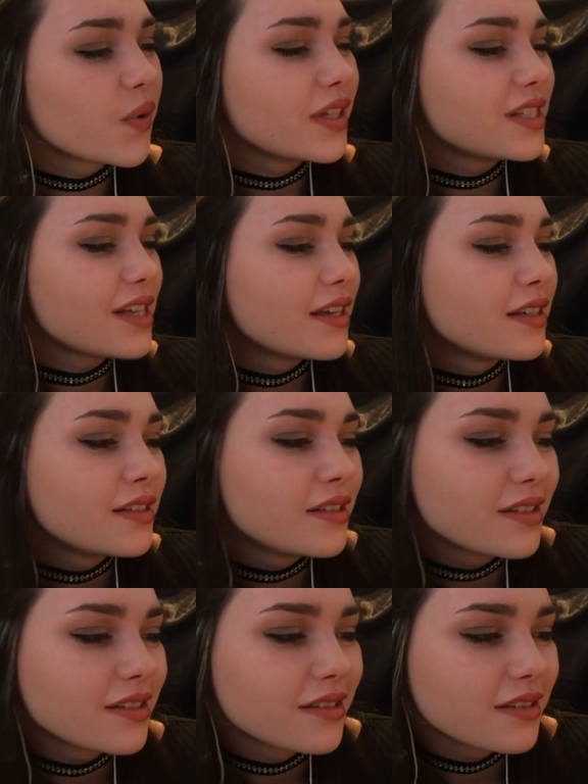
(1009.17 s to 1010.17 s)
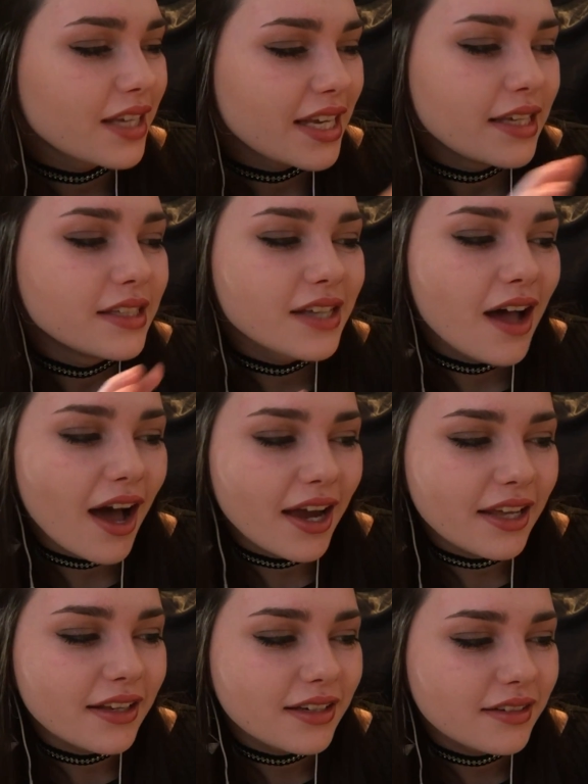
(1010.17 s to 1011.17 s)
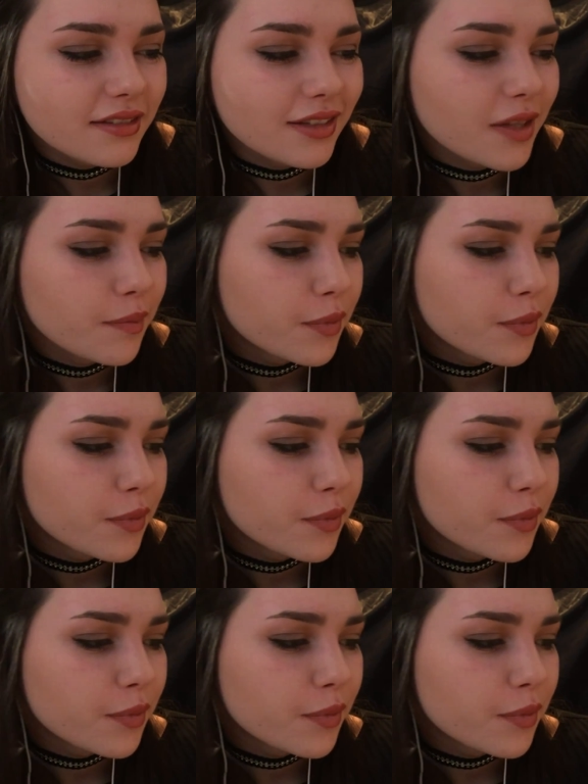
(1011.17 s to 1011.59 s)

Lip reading: So it says, he's got it.